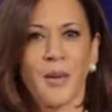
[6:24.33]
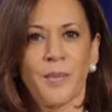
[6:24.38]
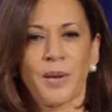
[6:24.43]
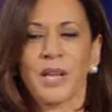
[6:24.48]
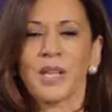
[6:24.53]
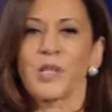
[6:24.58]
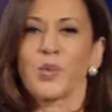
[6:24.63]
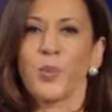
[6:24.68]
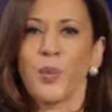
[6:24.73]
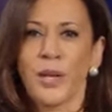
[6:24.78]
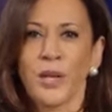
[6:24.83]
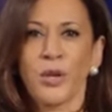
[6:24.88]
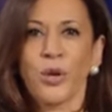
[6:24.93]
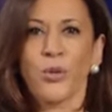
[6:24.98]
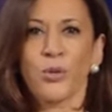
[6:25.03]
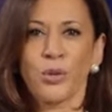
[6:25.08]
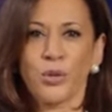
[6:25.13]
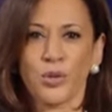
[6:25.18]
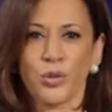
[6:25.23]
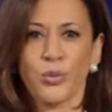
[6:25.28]
Because we
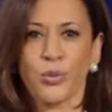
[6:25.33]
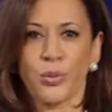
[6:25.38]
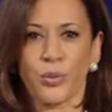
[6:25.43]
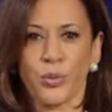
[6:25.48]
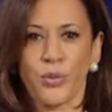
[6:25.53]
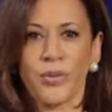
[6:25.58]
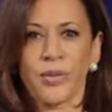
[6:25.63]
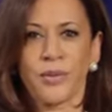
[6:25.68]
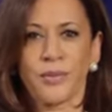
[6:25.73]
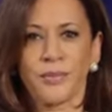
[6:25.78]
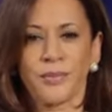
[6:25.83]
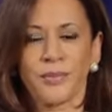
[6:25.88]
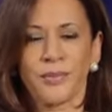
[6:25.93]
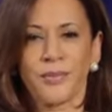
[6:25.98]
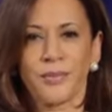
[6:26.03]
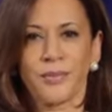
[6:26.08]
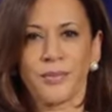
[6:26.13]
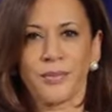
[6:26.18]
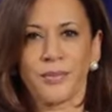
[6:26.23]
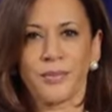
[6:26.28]
know the truth.
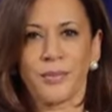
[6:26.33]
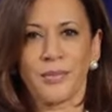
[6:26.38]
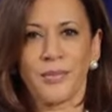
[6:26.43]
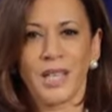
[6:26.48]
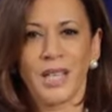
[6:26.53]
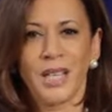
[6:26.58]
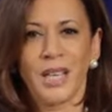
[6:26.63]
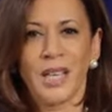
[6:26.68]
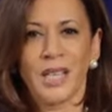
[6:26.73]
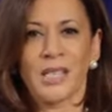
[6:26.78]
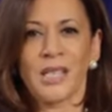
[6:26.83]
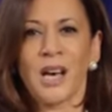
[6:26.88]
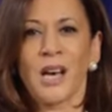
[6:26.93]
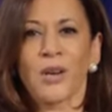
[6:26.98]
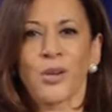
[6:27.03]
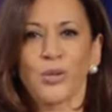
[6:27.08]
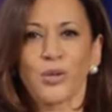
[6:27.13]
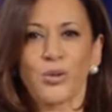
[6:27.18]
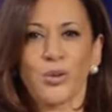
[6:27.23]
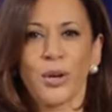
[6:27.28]
Donald